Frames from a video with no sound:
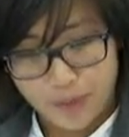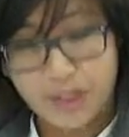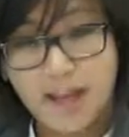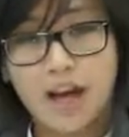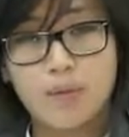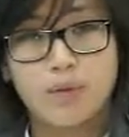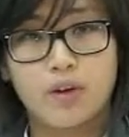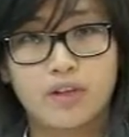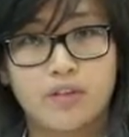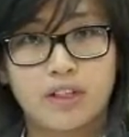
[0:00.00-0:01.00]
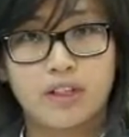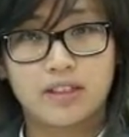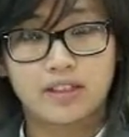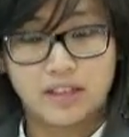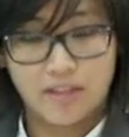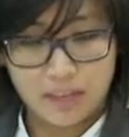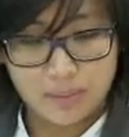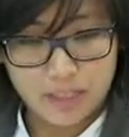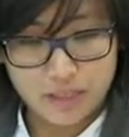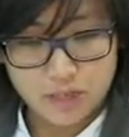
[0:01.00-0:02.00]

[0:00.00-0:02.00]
with the help of developed